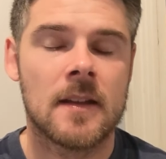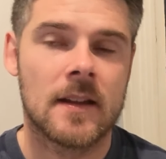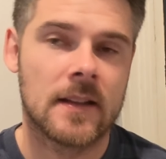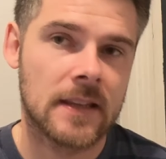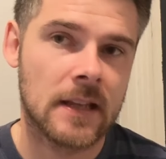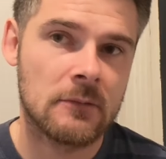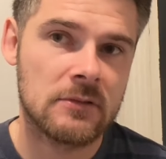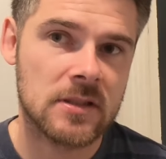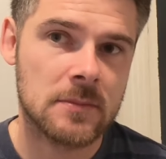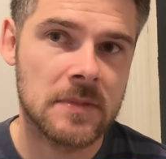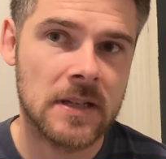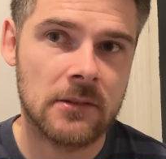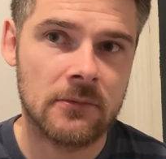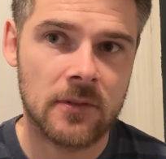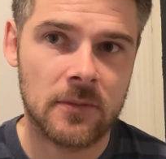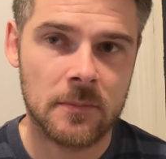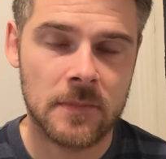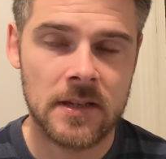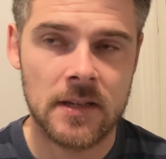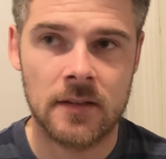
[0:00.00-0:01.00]
And that was the big one
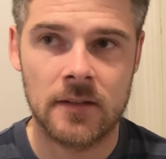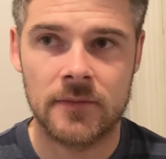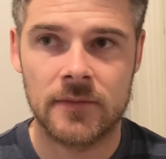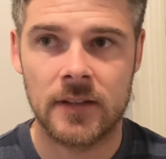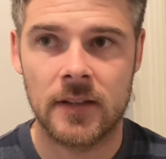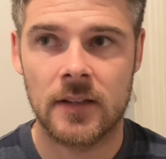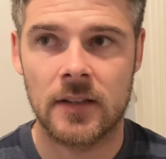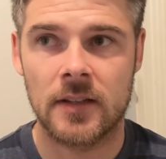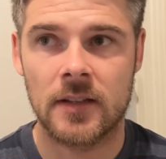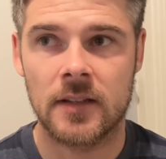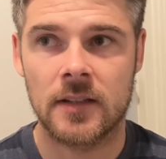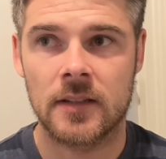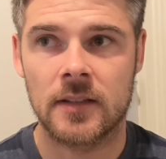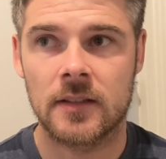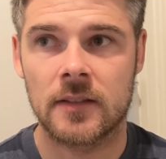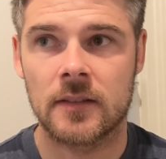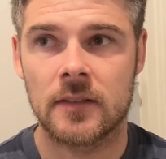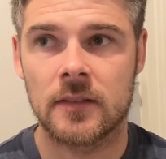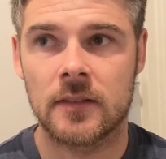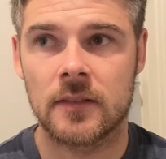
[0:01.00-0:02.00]
for me. I felt like
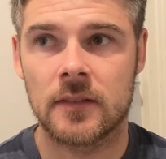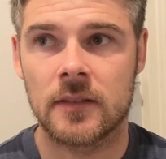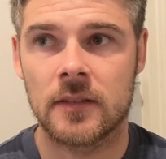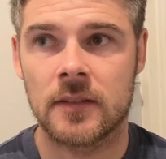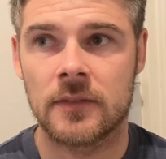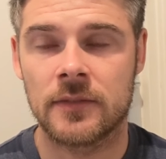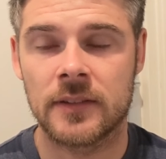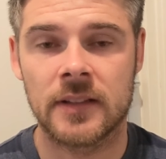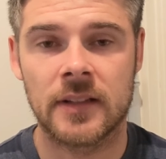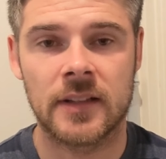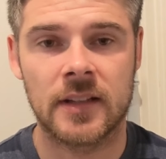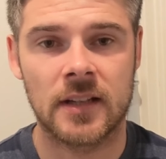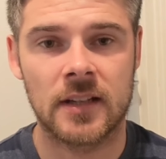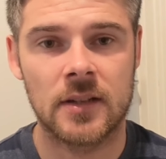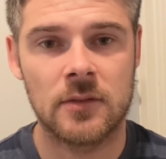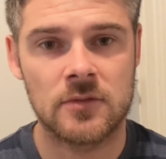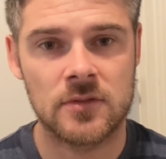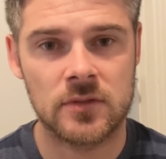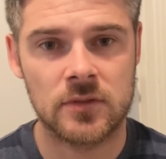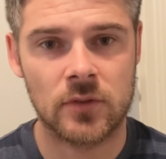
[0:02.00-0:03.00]
you feel like you're
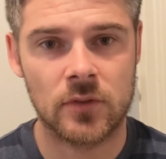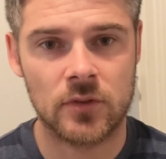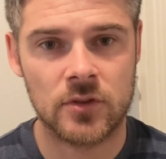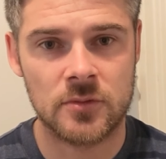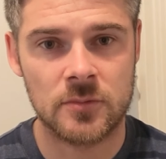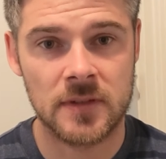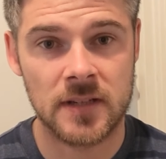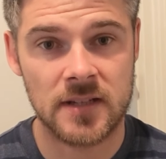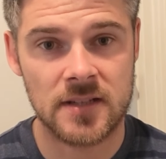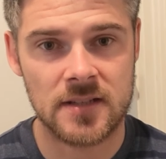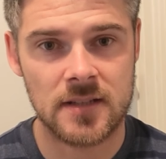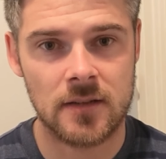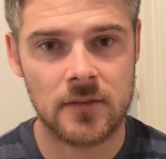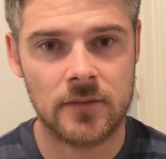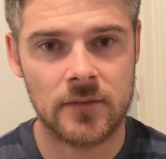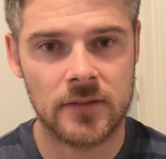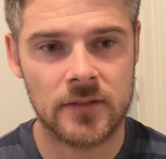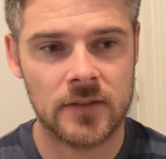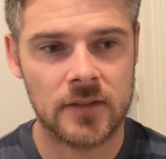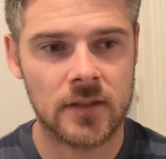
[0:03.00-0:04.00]
losing touch with yourself,
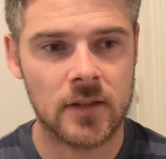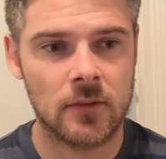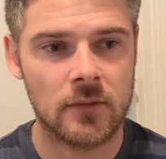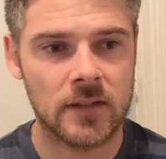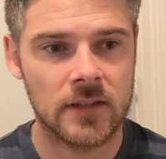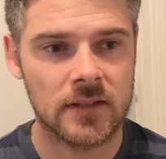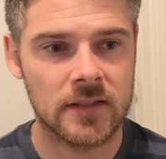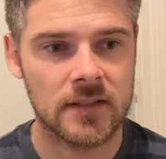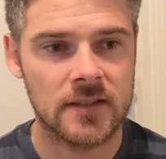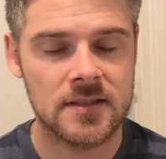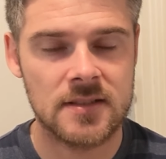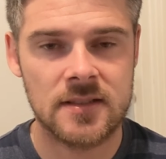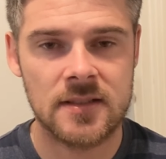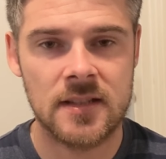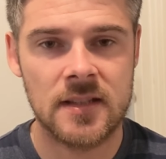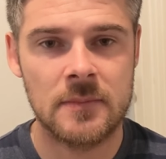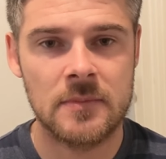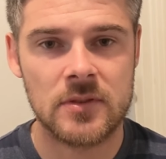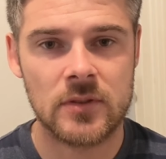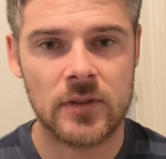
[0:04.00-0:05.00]
and you're going into this
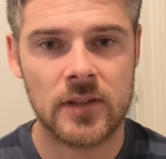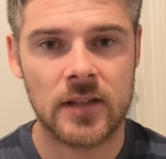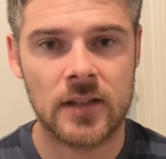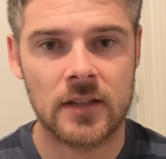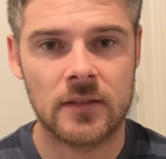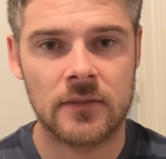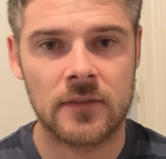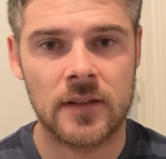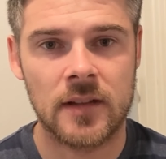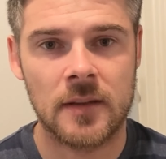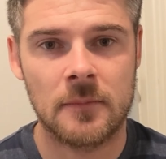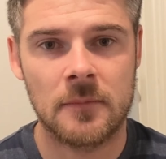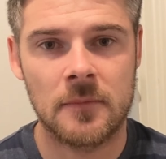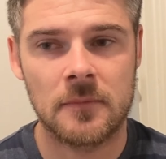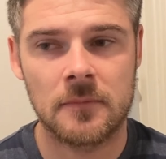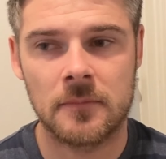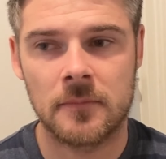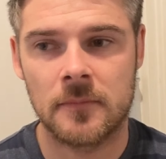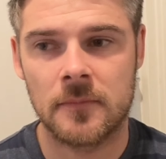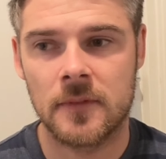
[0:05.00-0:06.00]
deep cycle of a
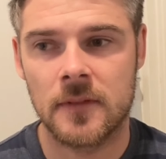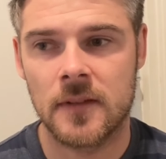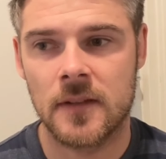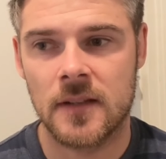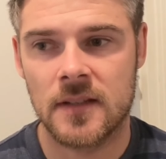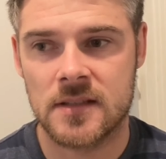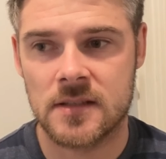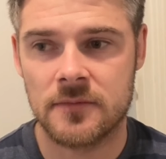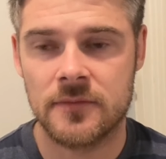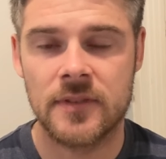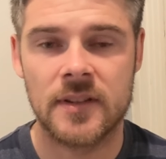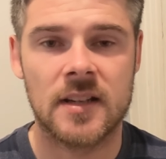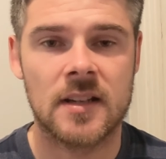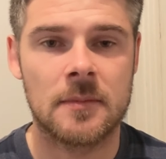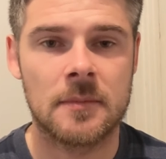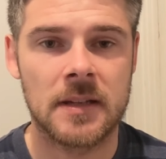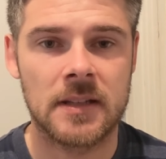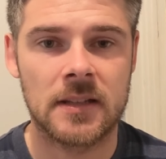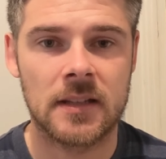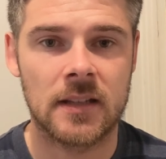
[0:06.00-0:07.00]
severe
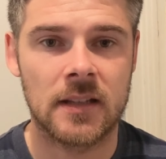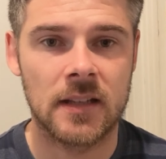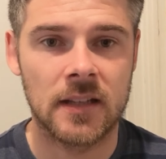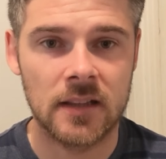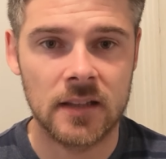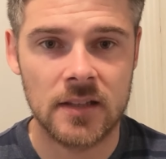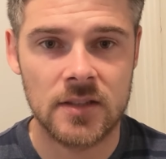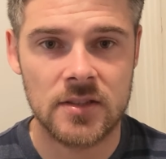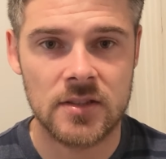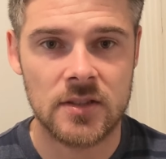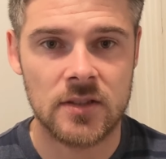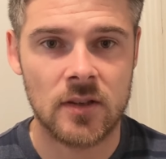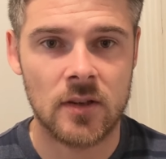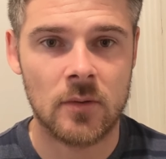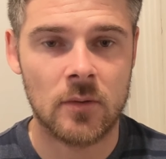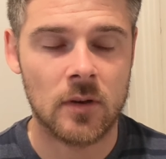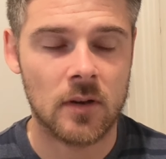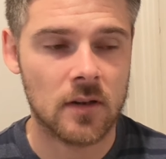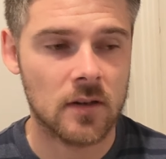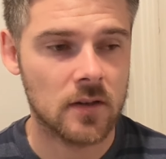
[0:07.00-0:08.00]
mental illness,
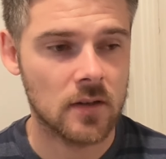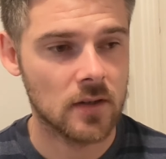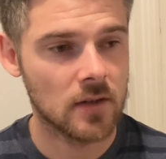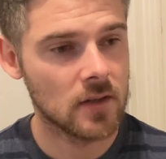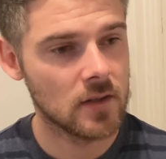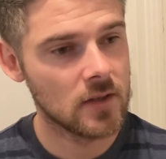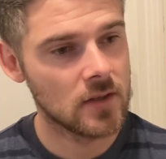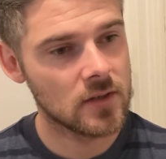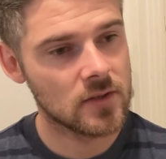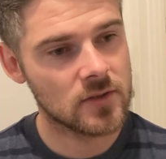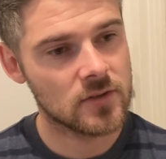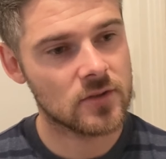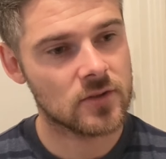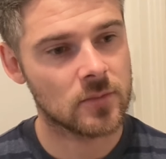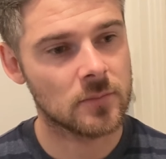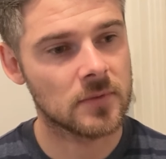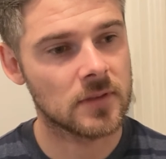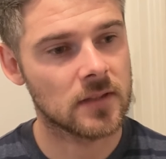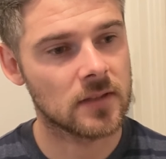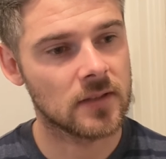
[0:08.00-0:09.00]
or
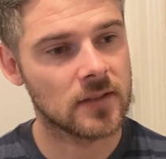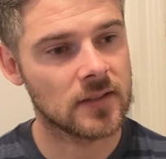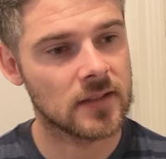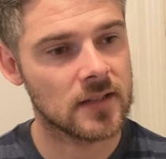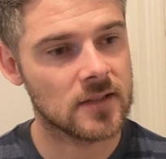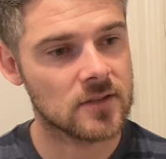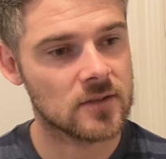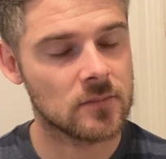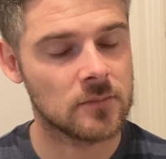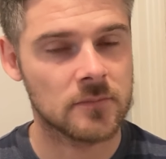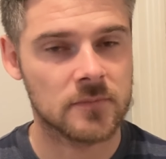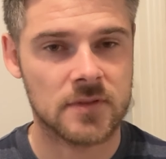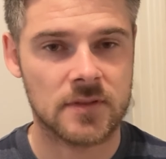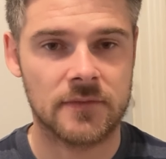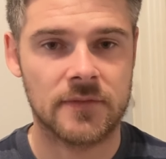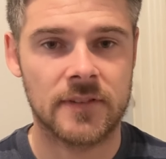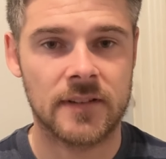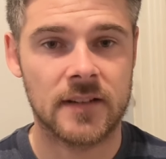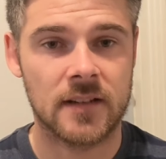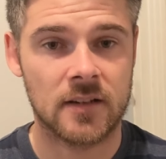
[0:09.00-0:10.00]
something like that, something
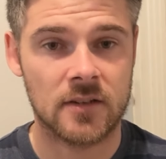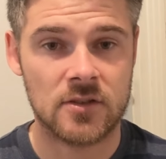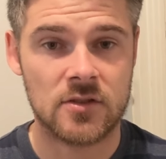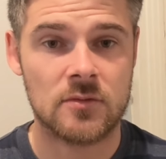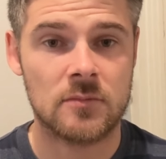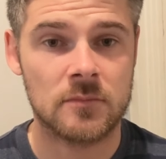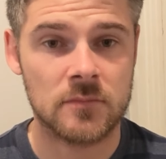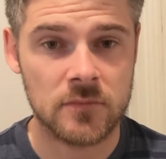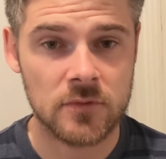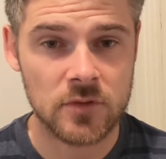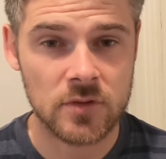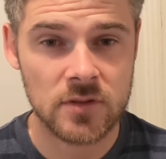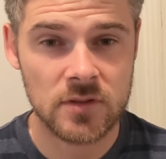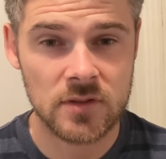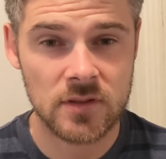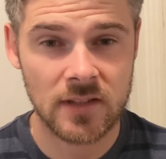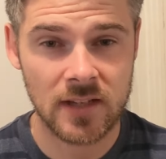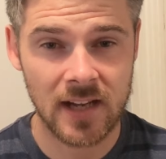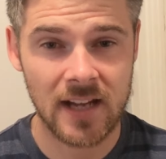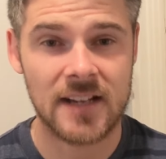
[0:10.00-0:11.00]
severe or something
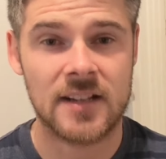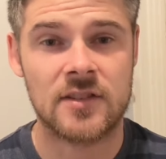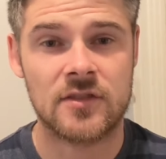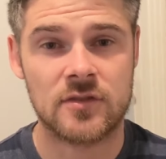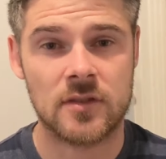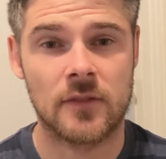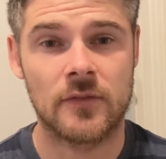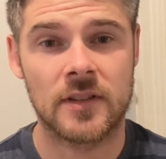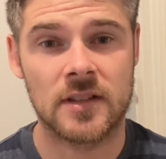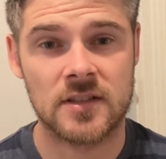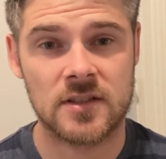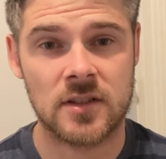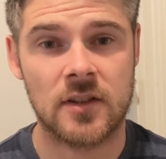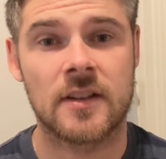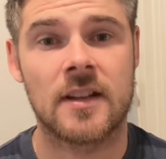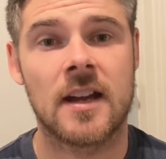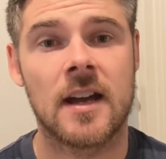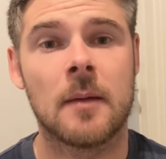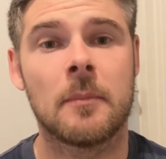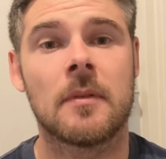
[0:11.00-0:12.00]
just catastrophic is going
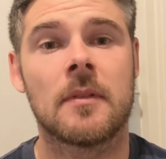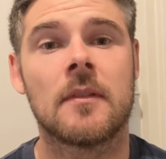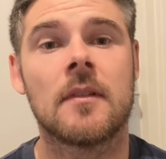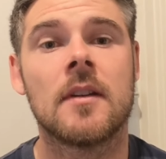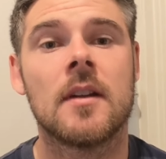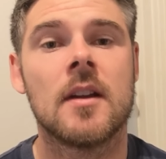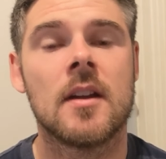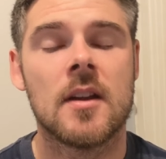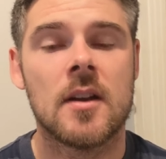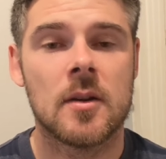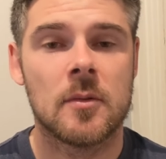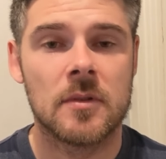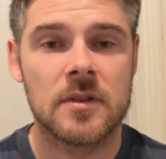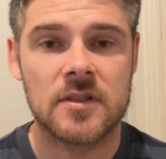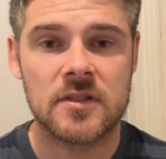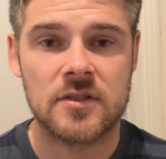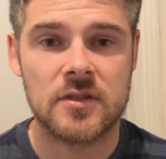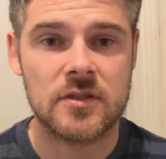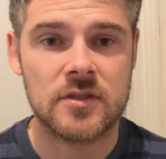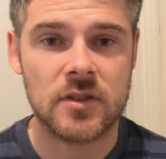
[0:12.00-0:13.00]
to happen, which
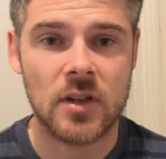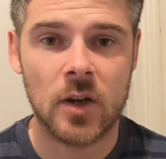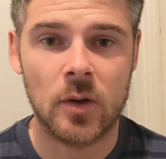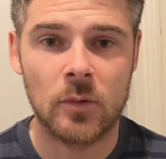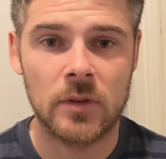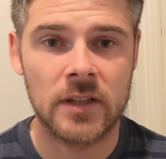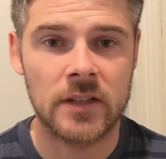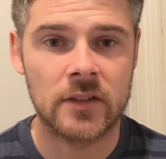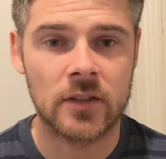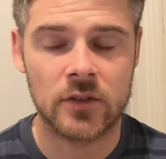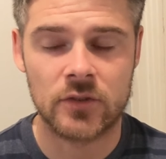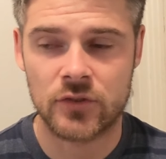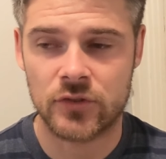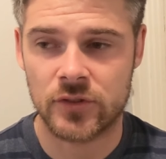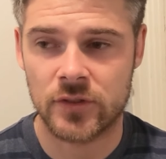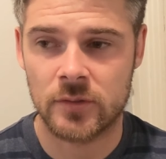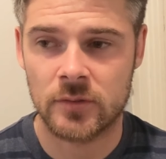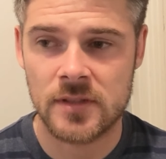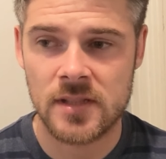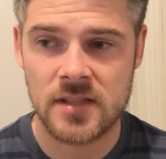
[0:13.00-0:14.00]
is just totally not
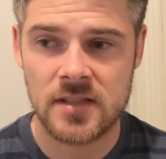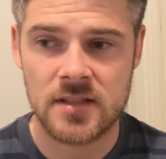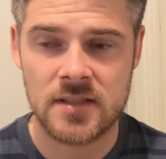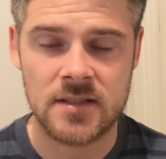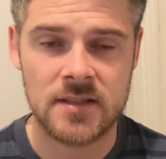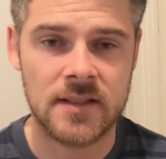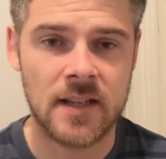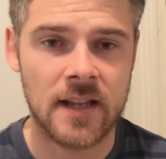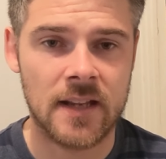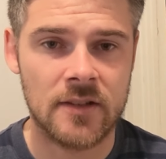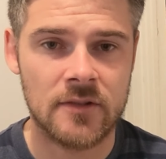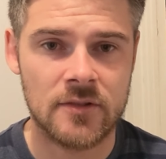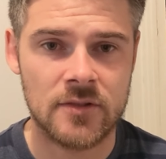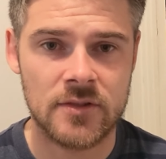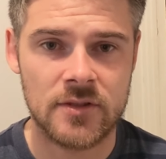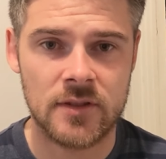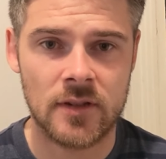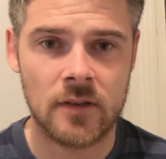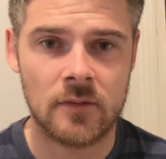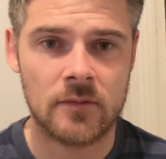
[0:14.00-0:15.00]
true. This isn't
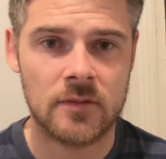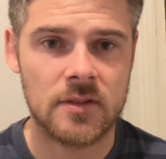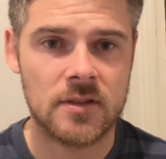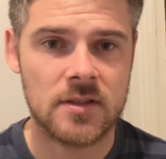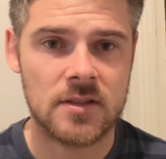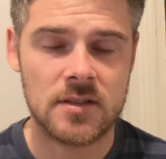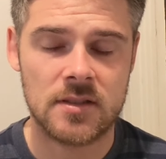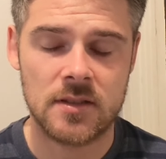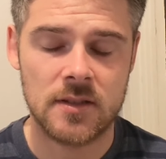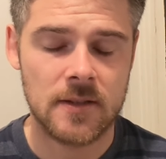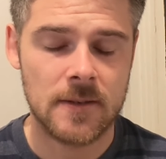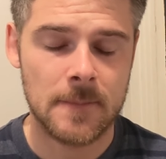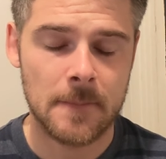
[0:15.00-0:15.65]
dangerous, This